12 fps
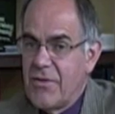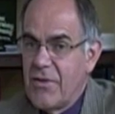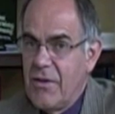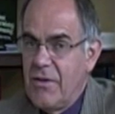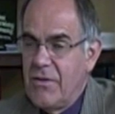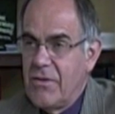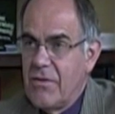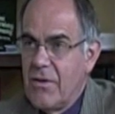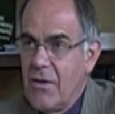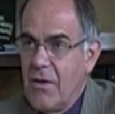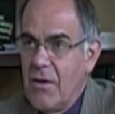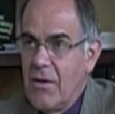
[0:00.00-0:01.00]
dis-ease.
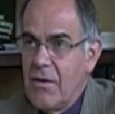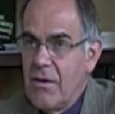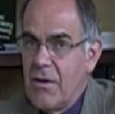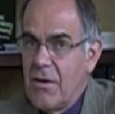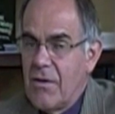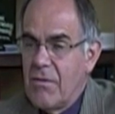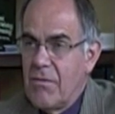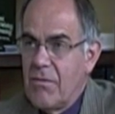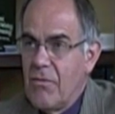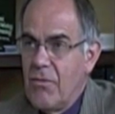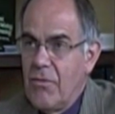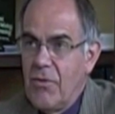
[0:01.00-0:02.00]

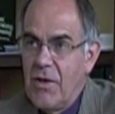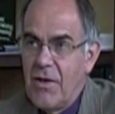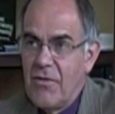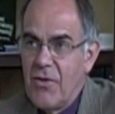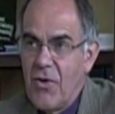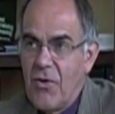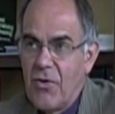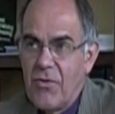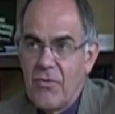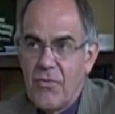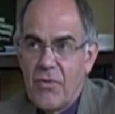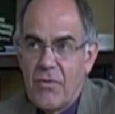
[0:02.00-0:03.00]
We have
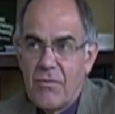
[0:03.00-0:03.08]
known